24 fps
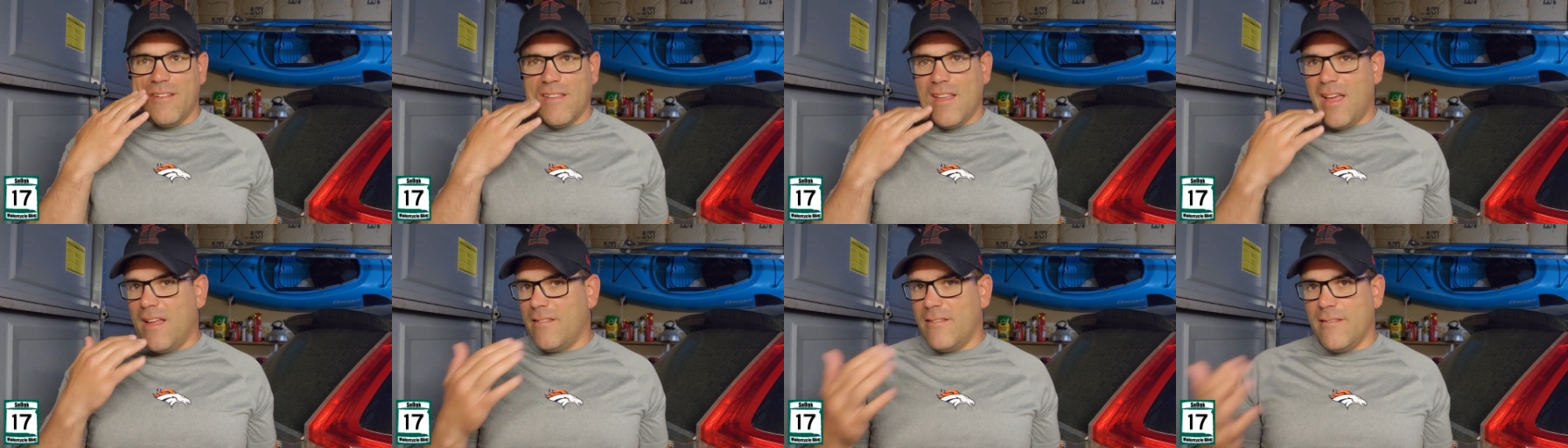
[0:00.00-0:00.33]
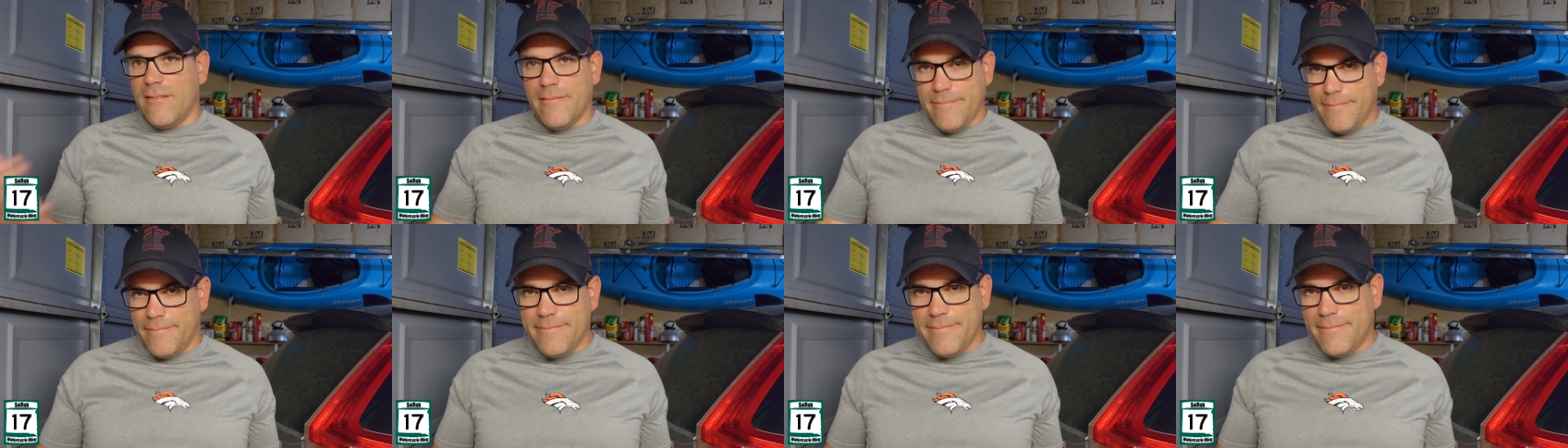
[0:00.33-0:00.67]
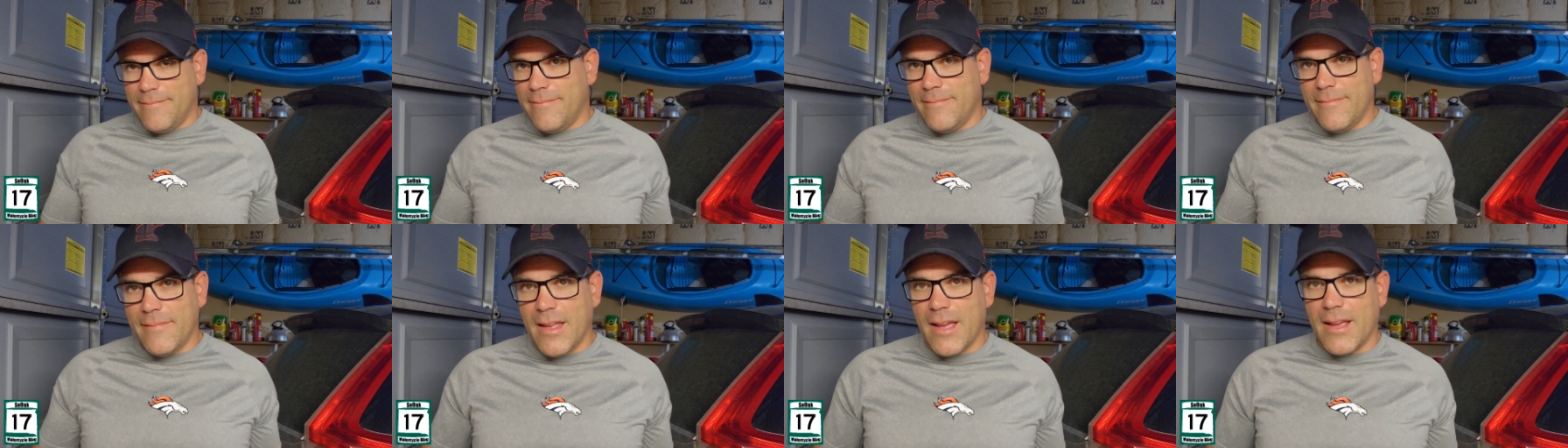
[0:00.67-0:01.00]
That,
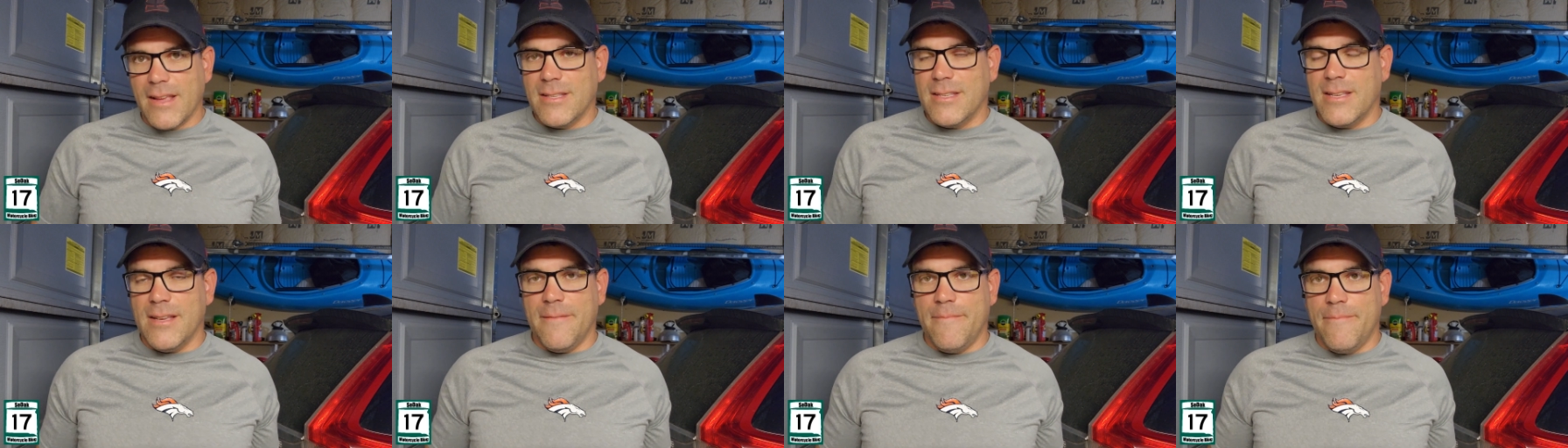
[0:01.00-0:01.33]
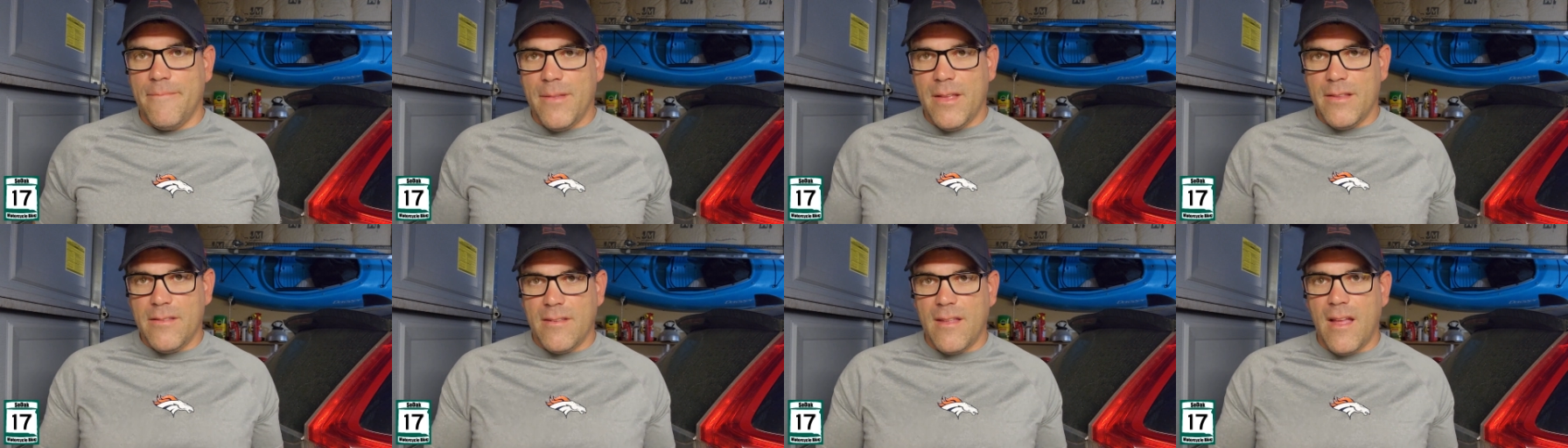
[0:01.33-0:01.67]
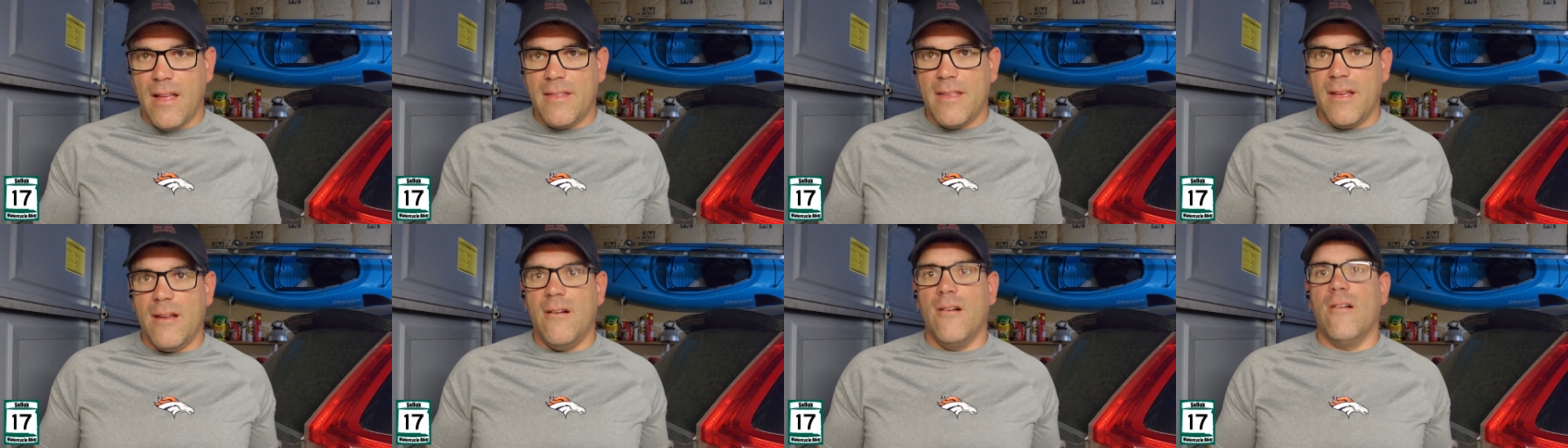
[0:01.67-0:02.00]
like I said, it's
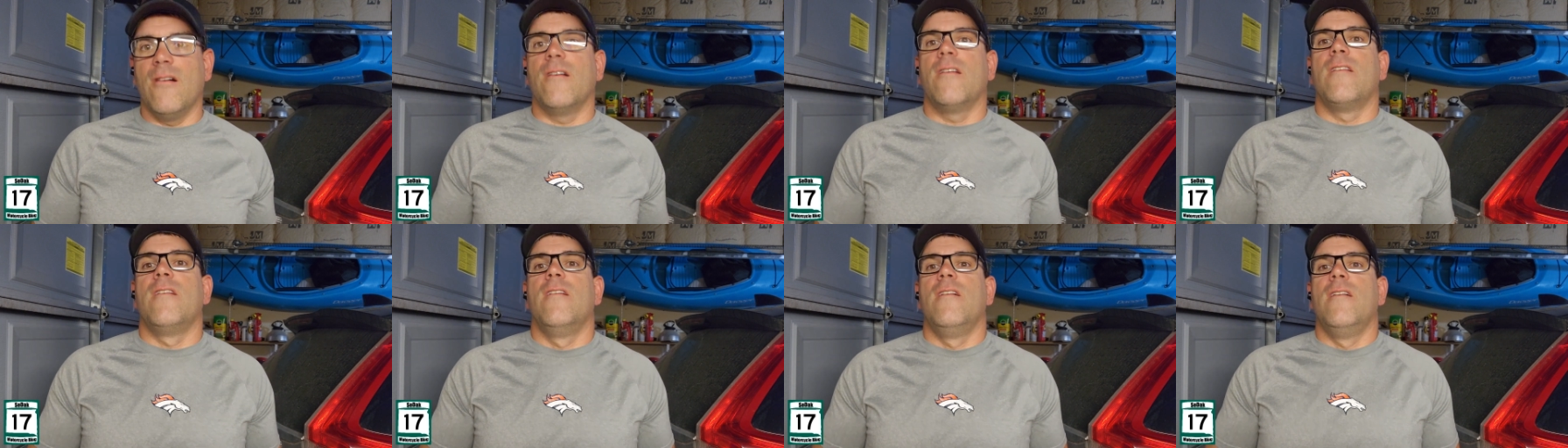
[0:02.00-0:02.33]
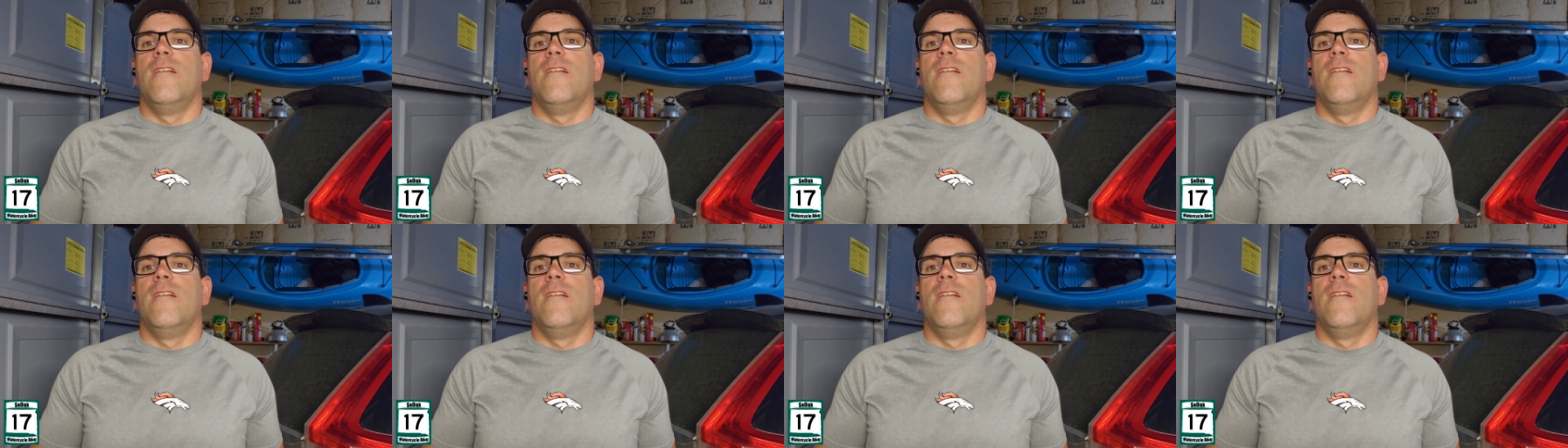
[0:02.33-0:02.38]
not that hard.